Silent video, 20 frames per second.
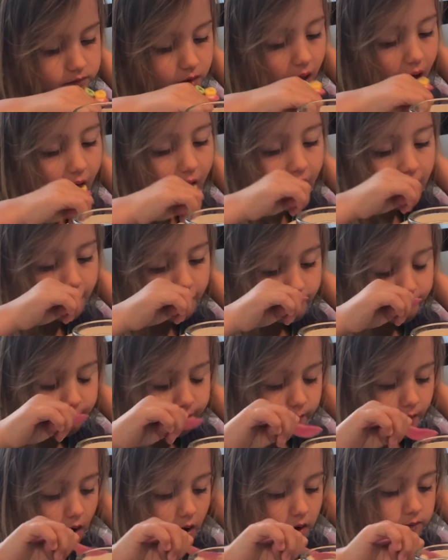part is the
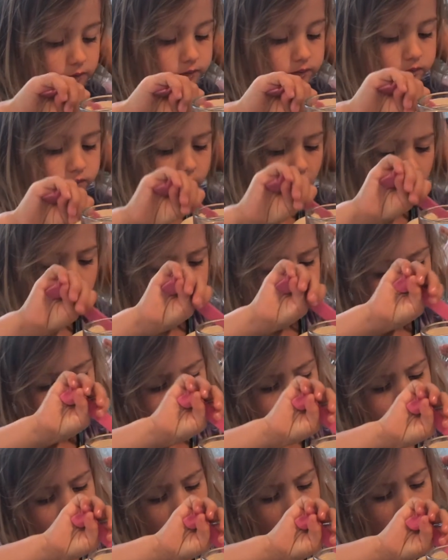mouth. You
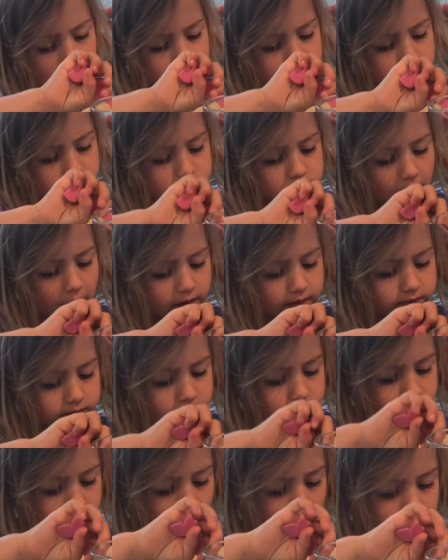just gave us a perfect
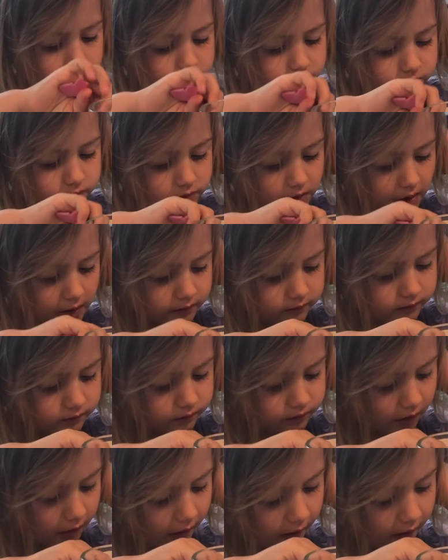example because you open